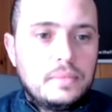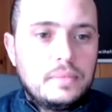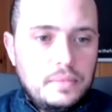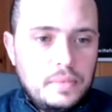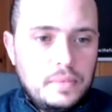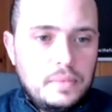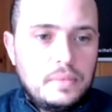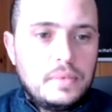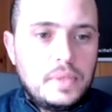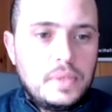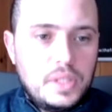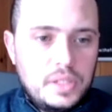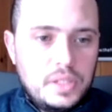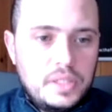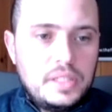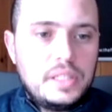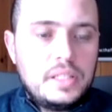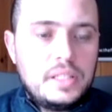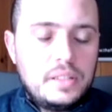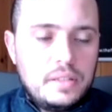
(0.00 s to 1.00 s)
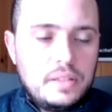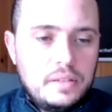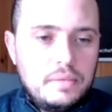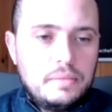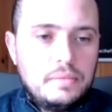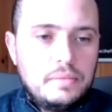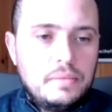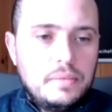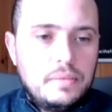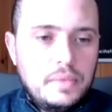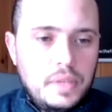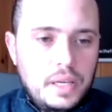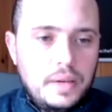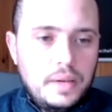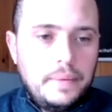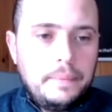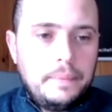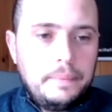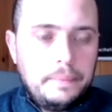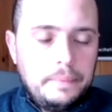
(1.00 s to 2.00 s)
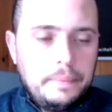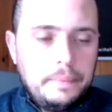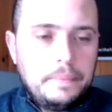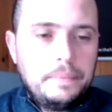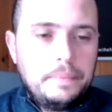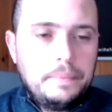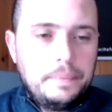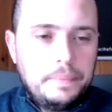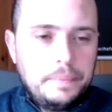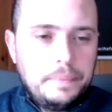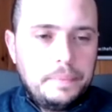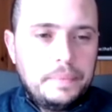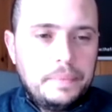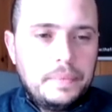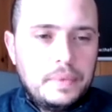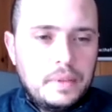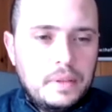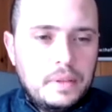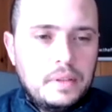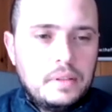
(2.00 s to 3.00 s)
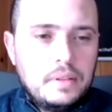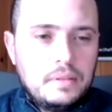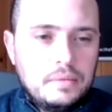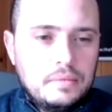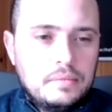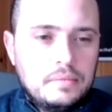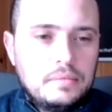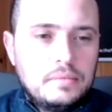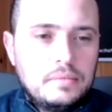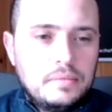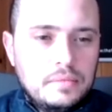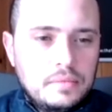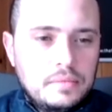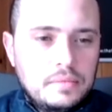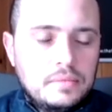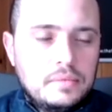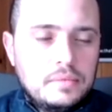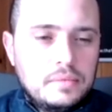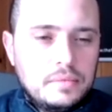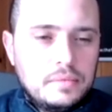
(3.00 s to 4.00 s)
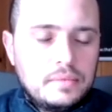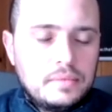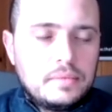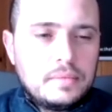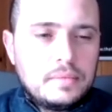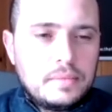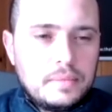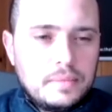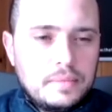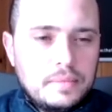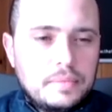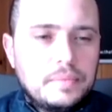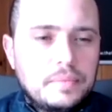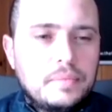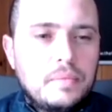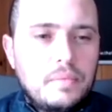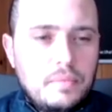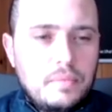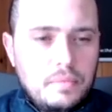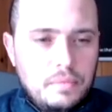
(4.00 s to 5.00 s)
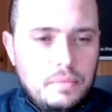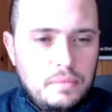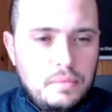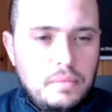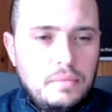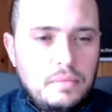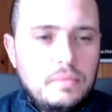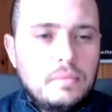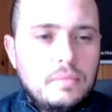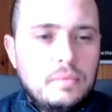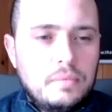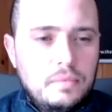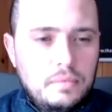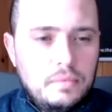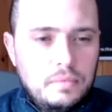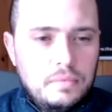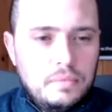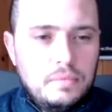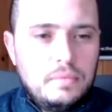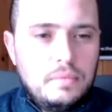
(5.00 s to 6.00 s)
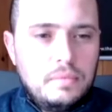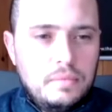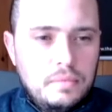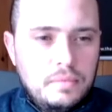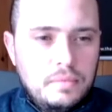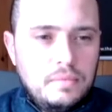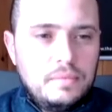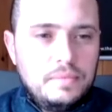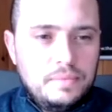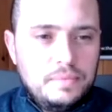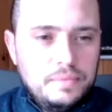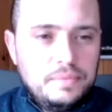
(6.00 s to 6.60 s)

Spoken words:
No words are spoken by the person on screen.